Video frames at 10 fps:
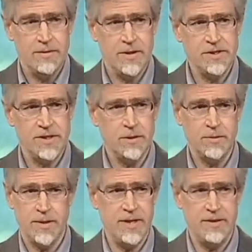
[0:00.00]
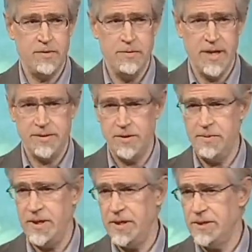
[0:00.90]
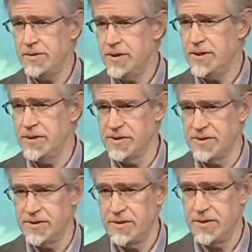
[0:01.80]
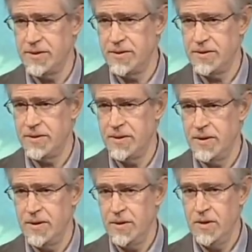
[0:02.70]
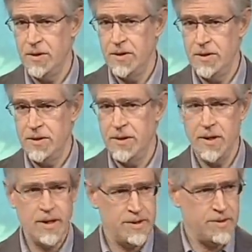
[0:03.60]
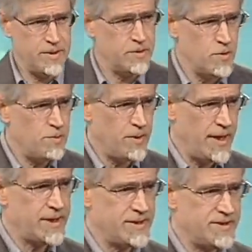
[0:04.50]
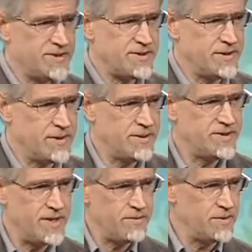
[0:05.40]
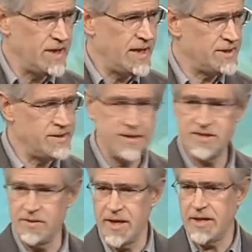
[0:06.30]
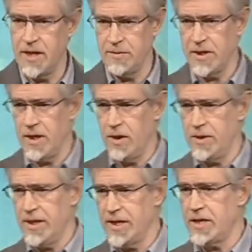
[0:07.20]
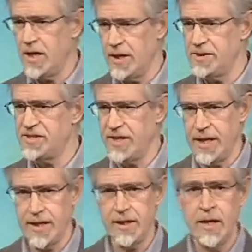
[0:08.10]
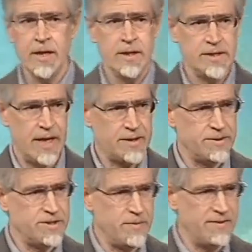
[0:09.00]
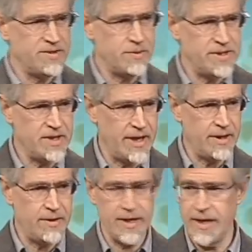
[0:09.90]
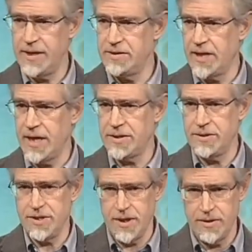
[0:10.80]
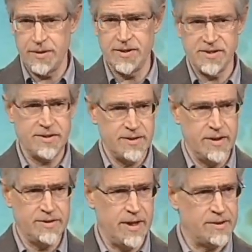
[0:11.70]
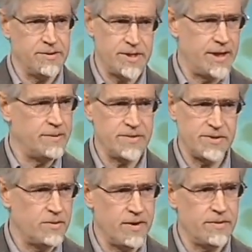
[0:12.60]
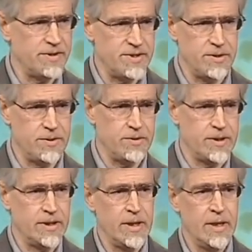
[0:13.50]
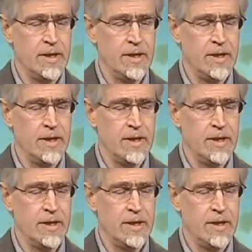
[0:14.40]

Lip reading: The children never met their pediatricians. You know how you're in a group practice and there's several doctors and they come and go. You get a card saying Dr. Smith's retiring and Dr. Joan is, Dr. James, whoever's new. And